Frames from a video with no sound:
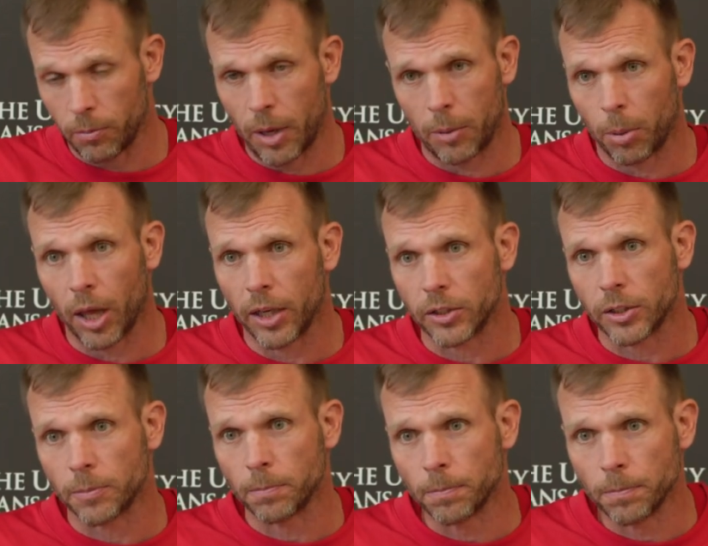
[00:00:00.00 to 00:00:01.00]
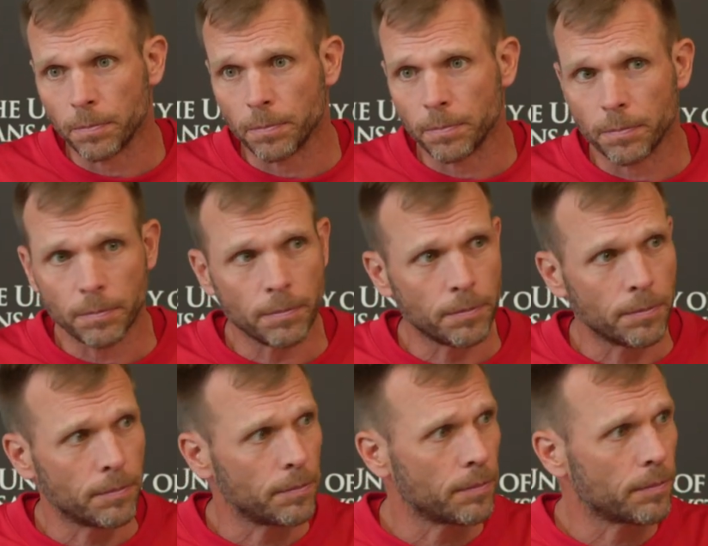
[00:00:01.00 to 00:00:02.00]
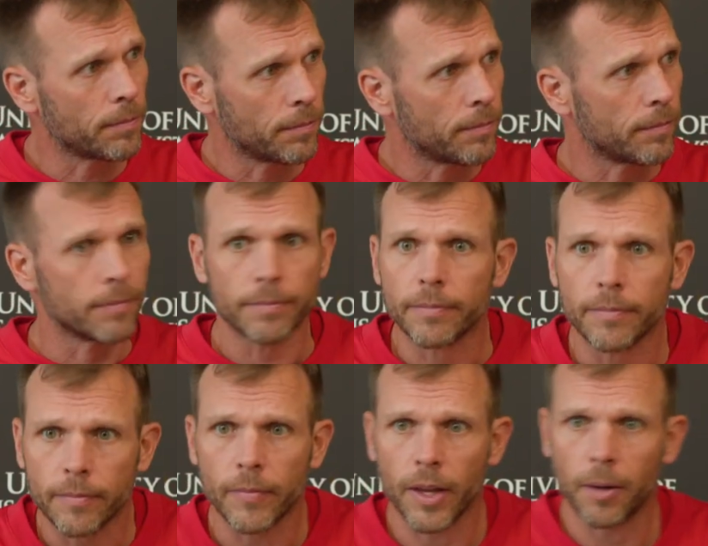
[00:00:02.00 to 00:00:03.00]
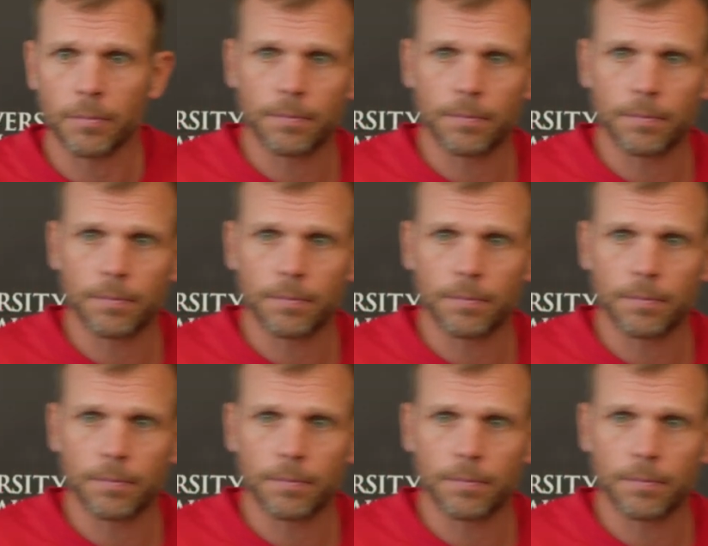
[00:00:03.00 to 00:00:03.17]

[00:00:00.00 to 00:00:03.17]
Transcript: make plays. Thanks, everyone. Thanks. Thank you. Yep.